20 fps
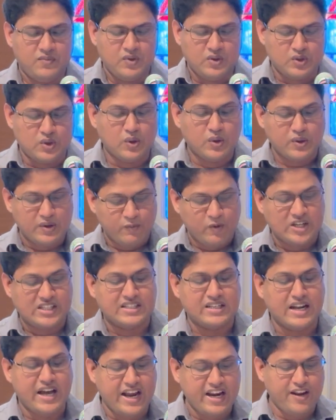So
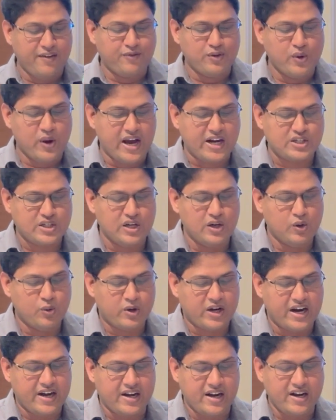verse 9, if you actually
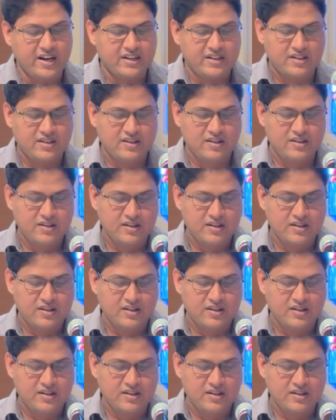look at it.